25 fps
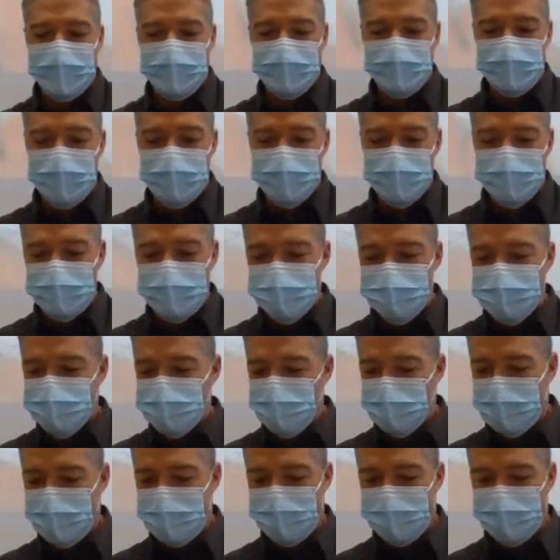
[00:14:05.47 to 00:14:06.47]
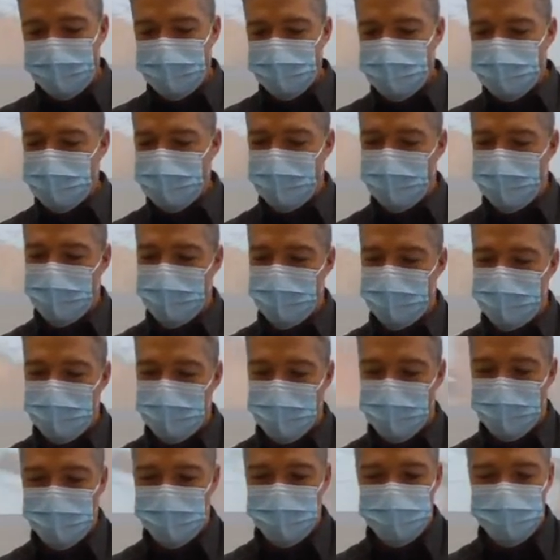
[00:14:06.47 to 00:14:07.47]
The youngest we're going to list here.
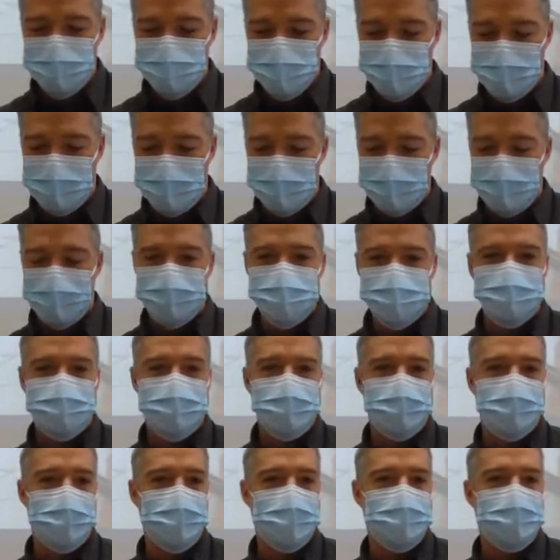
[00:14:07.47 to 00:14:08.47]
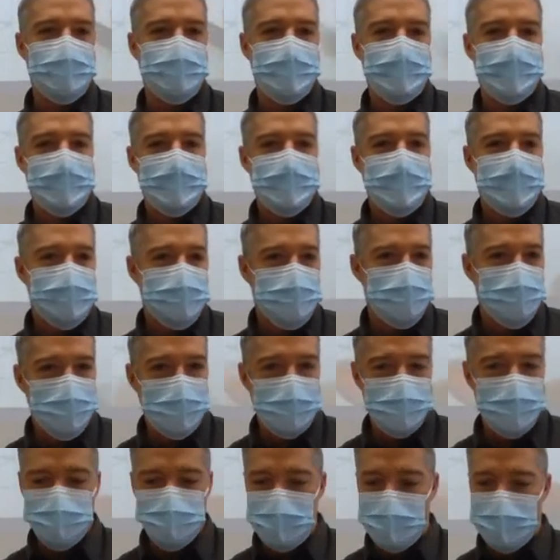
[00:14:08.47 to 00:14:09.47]
The oldest we're going to list there. You
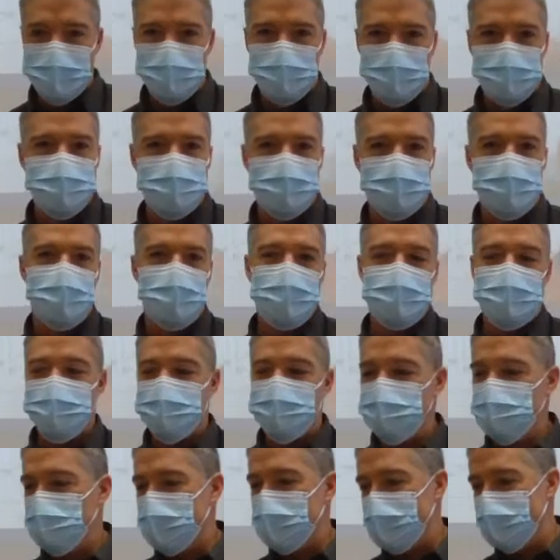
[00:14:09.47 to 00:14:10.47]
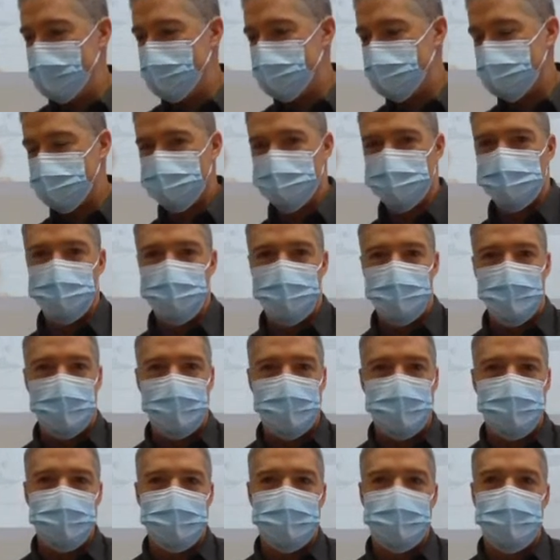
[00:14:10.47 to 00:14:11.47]
might be able to already do this,
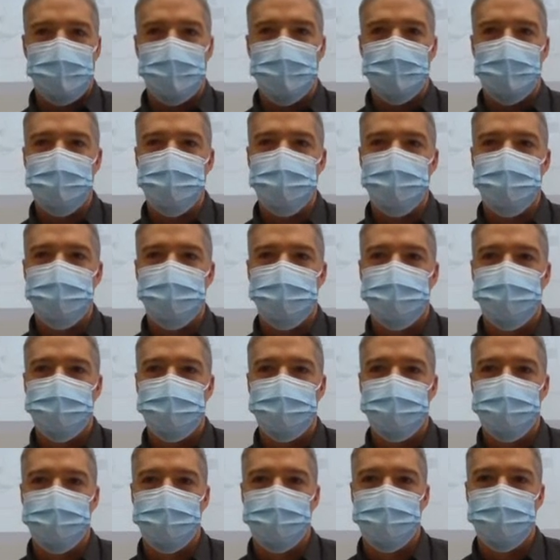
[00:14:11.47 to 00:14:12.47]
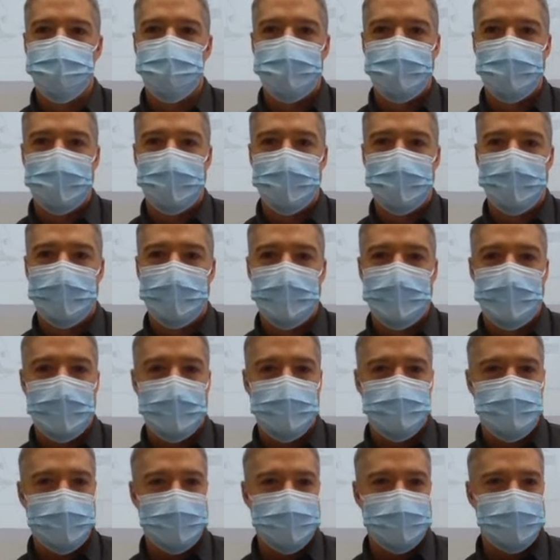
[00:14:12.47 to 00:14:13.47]
but
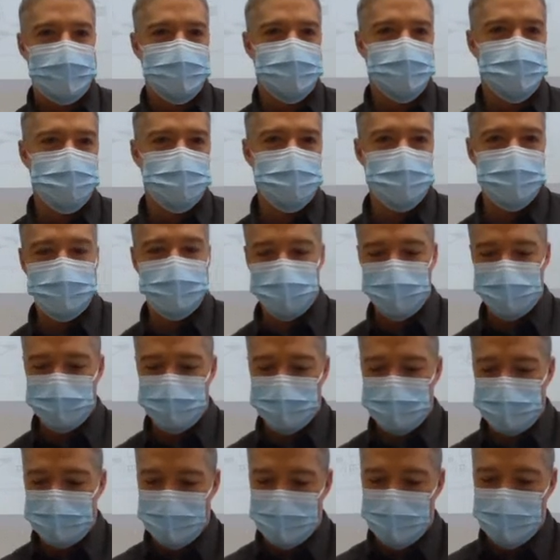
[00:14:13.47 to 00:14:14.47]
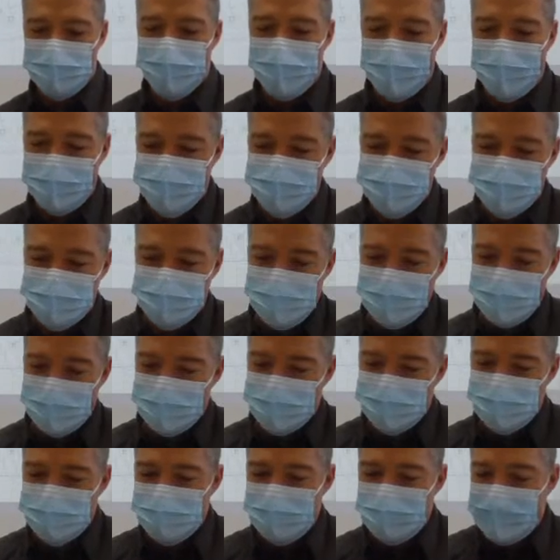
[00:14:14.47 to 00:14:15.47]
I might need to clarify some
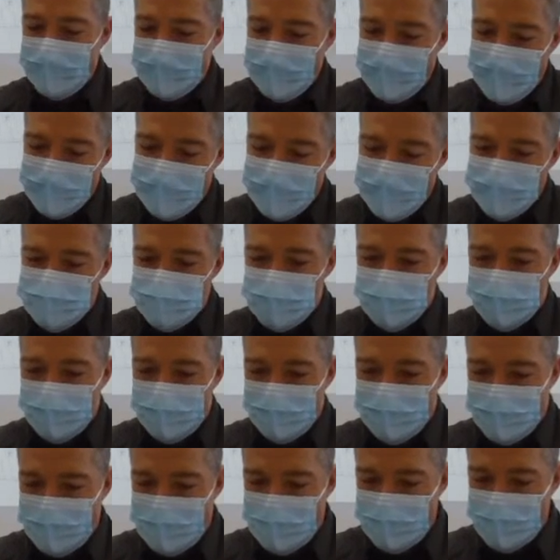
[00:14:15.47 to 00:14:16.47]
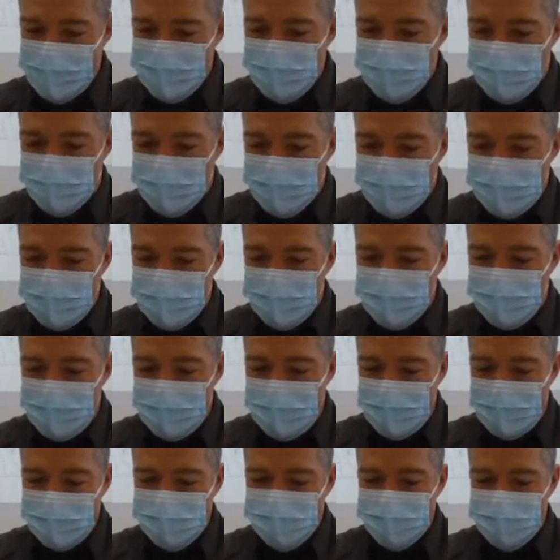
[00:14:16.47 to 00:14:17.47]
things. So I'm going to
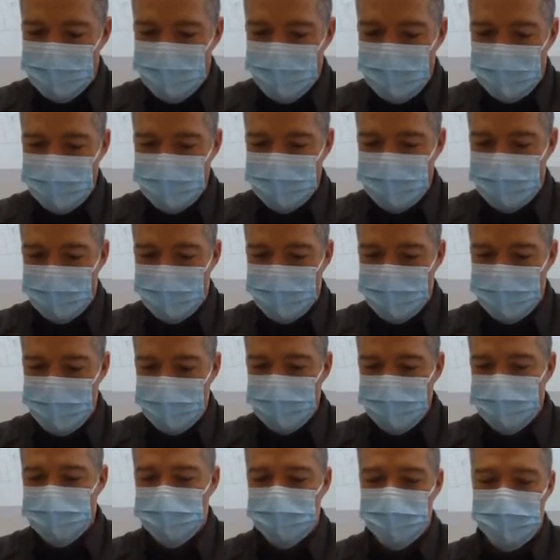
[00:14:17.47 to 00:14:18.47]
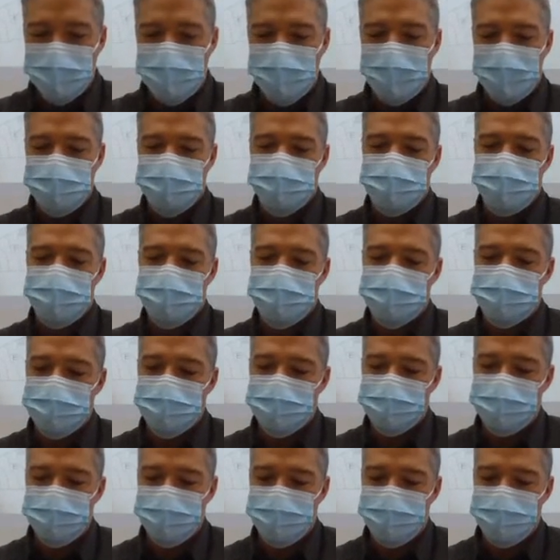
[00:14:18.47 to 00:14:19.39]
be asking myself these three questions.